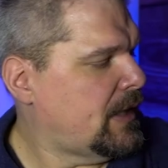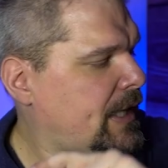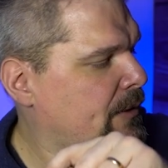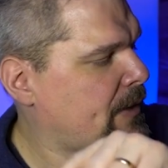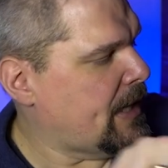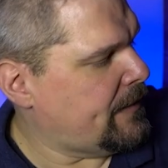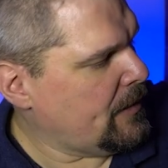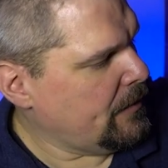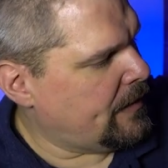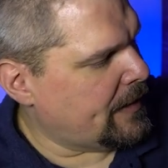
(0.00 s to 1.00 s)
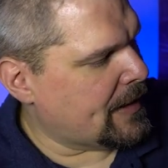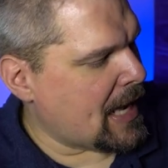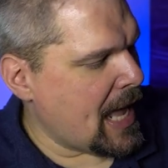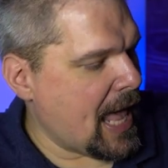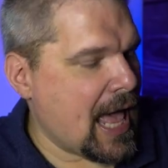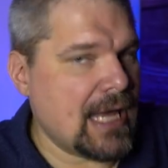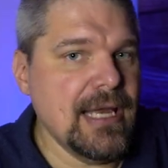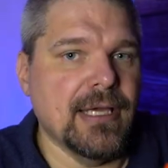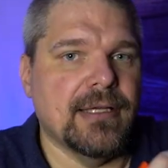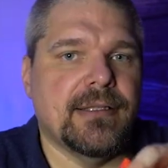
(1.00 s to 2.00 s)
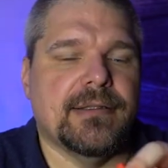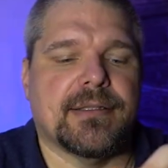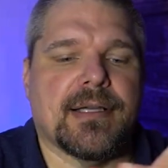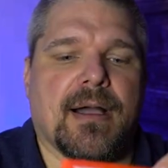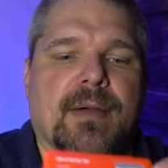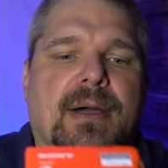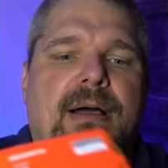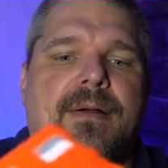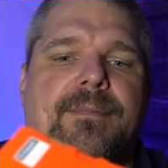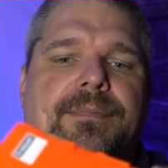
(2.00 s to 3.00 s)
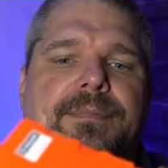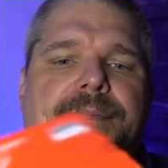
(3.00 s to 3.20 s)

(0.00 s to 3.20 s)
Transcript: anyway, the other thing that I had to talk about